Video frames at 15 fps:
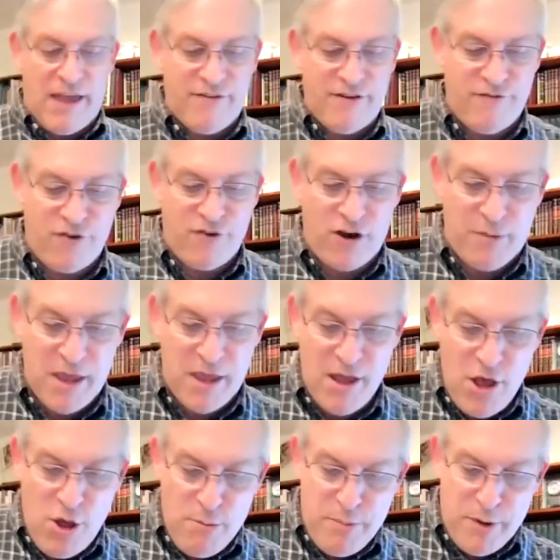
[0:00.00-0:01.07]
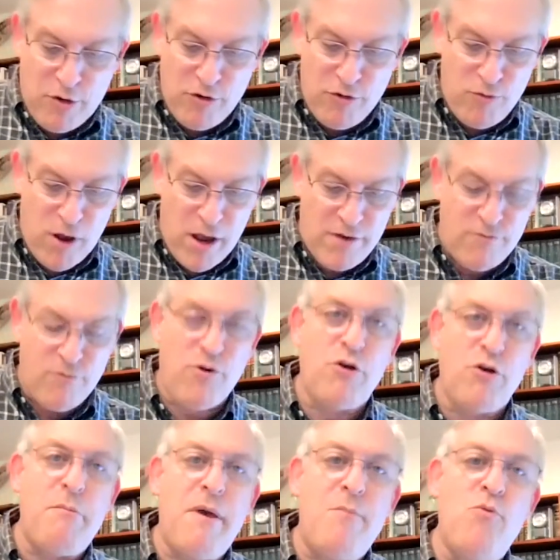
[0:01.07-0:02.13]
I want to have it in front of me. Berel Wein
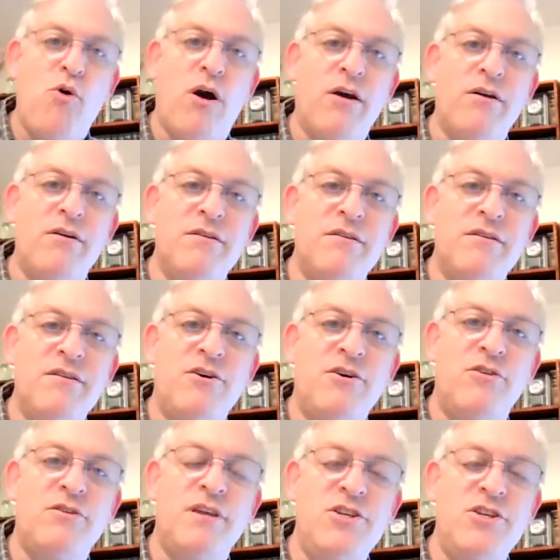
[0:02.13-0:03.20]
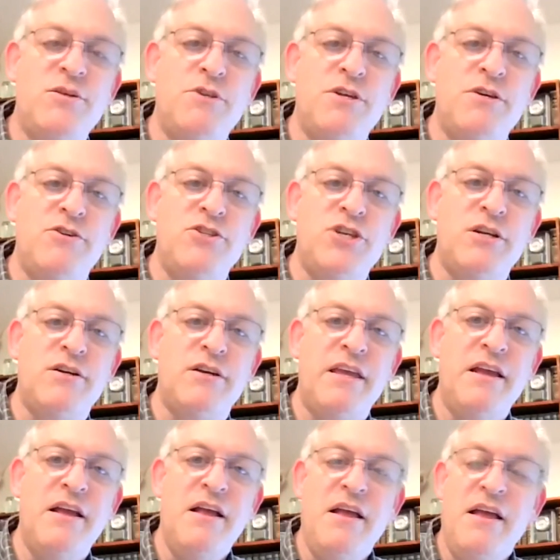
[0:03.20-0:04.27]
wrote a memoir called Teach Them
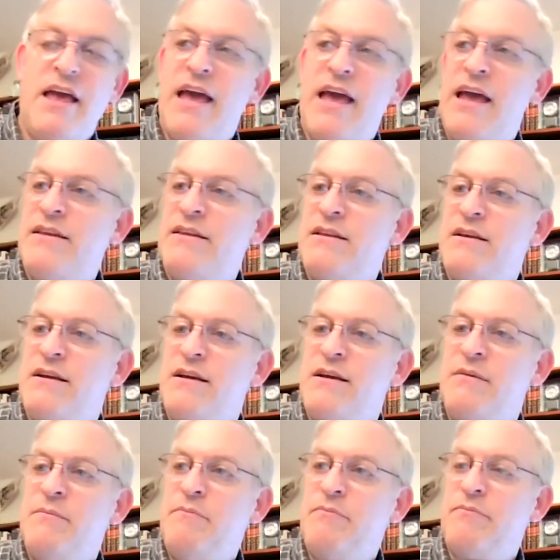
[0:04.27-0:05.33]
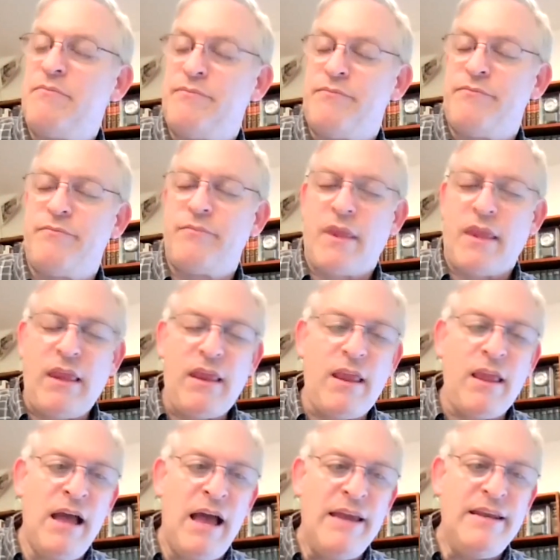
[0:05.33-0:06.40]
Diligently. And um,
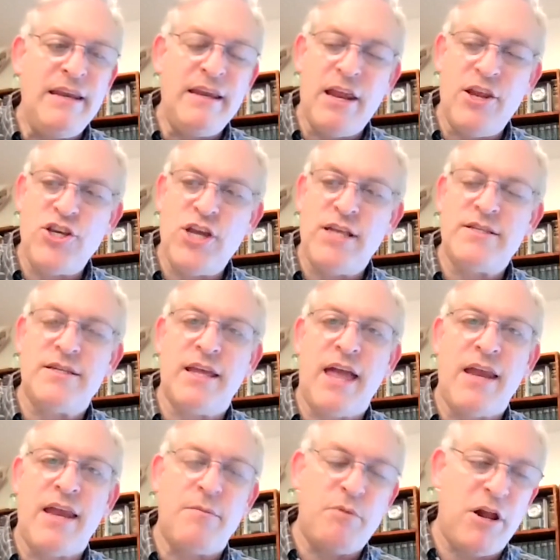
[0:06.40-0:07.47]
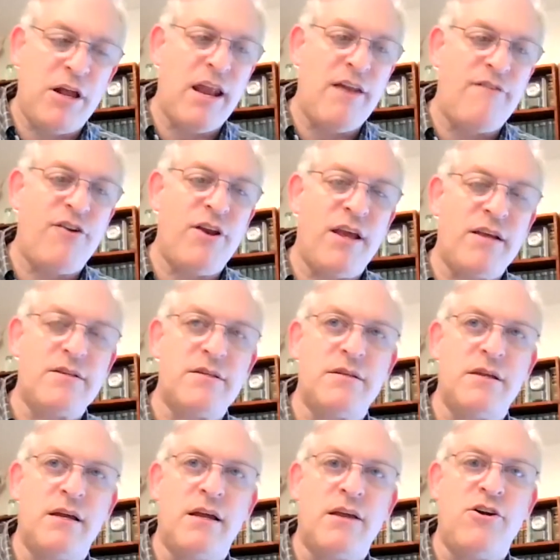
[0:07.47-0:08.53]
I didn't get a chance to get it, but I'll get it for
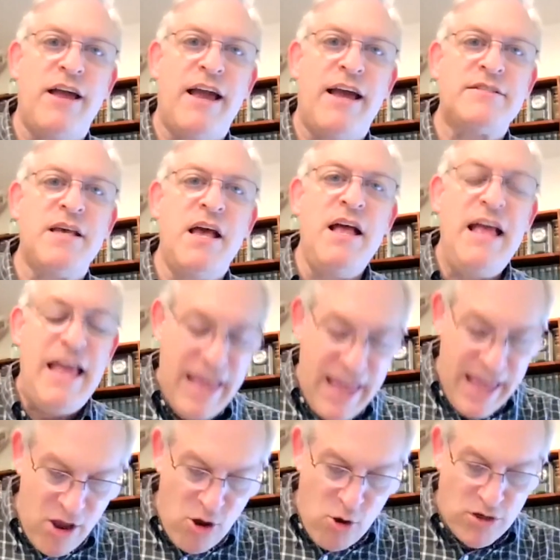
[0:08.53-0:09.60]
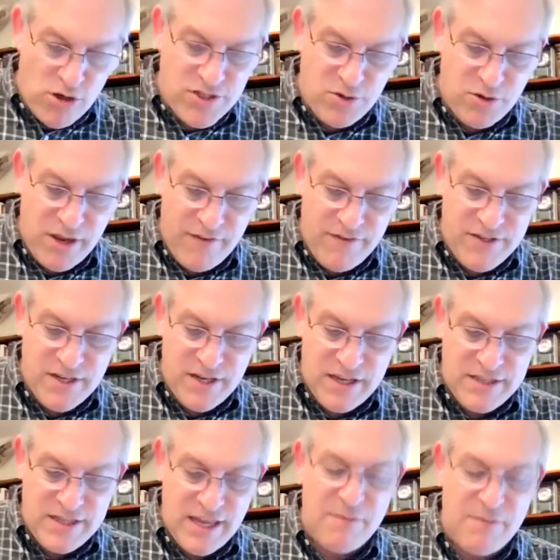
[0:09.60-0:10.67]
next uh, class. He also gives
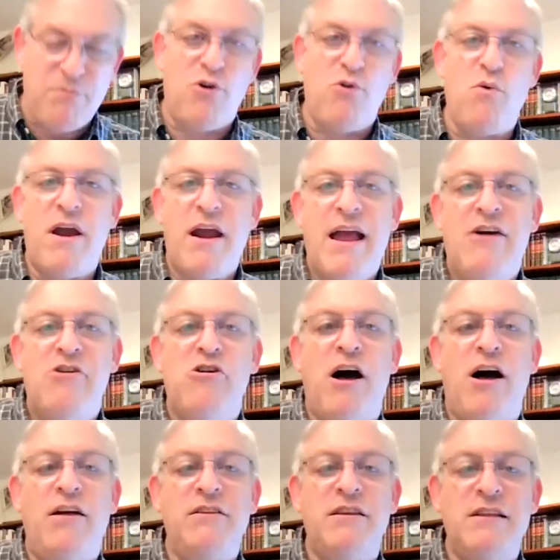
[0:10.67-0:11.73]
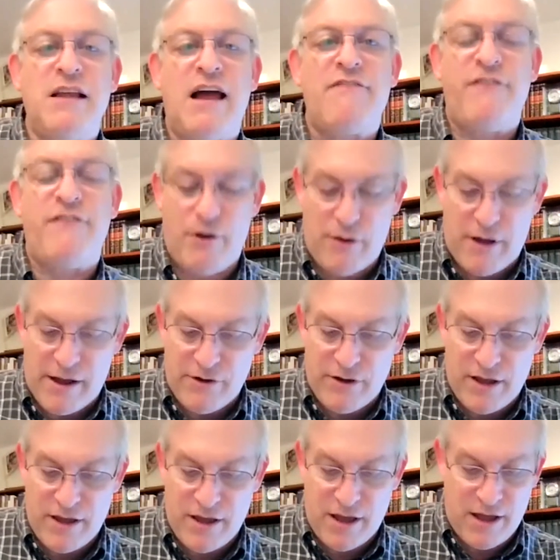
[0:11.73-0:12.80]
an example where El did not follow
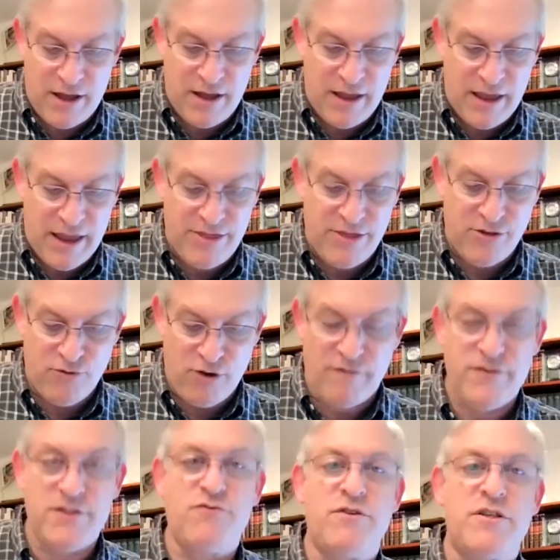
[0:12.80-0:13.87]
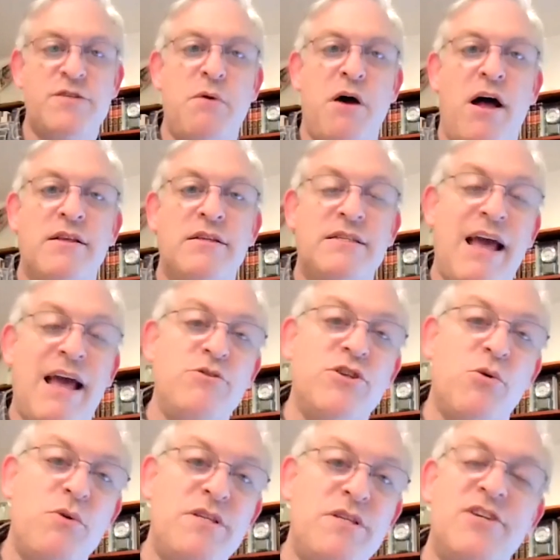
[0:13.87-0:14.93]
halacha and the Rav's response. That
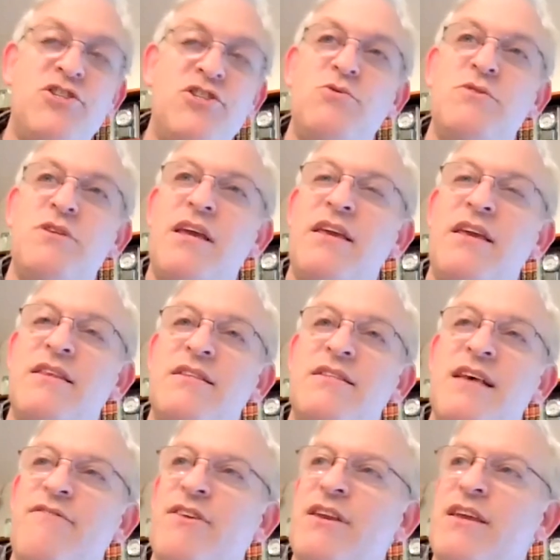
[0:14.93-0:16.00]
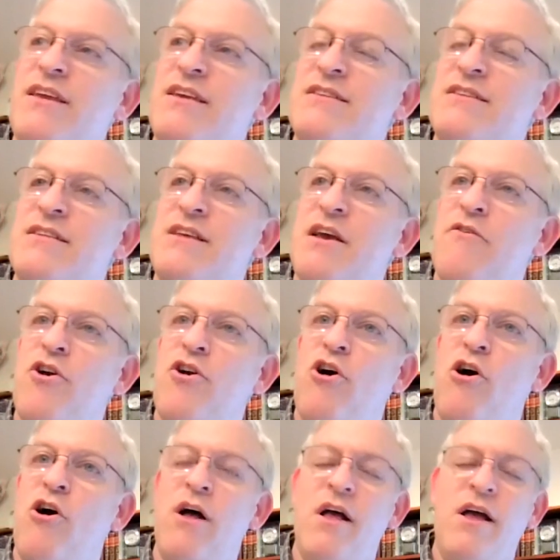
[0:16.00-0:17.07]
was always issues like in the 70s, as I
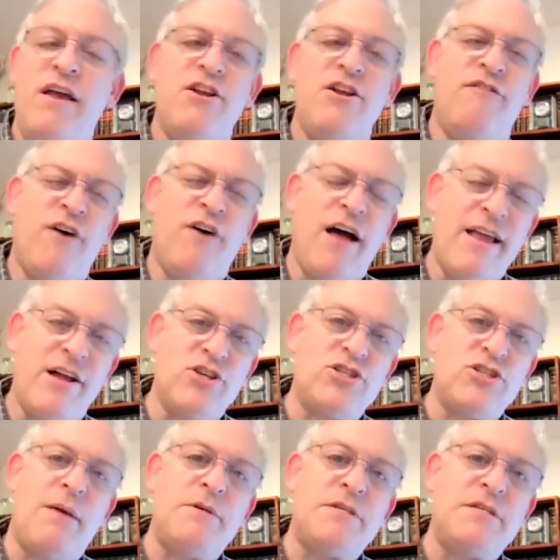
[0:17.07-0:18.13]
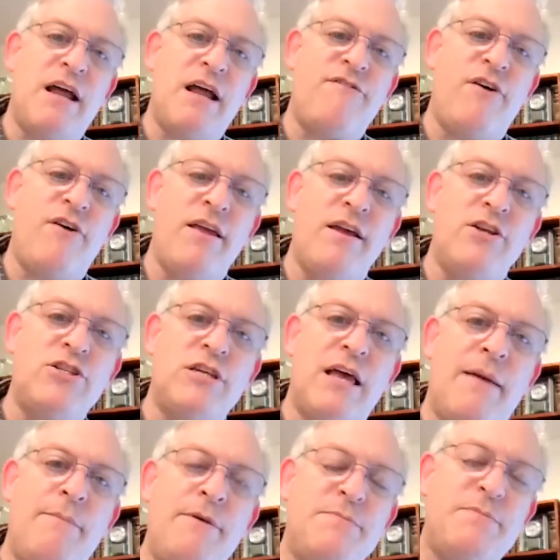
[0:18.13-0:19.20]
recall, you know, flying on Shabbos, not flying on
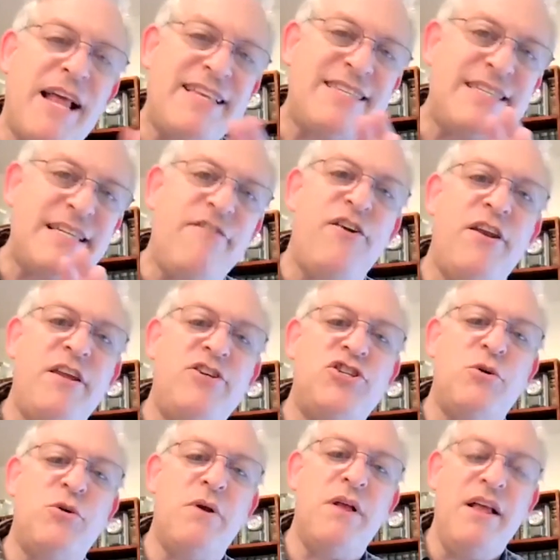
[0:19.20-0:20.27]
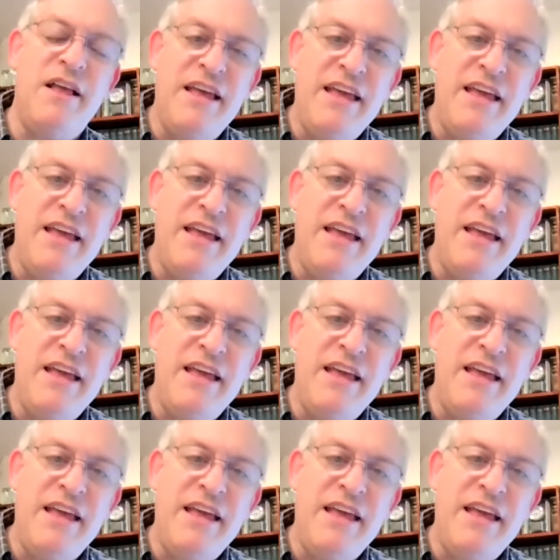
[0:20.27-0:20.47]
Shabbos, but that's a different issue.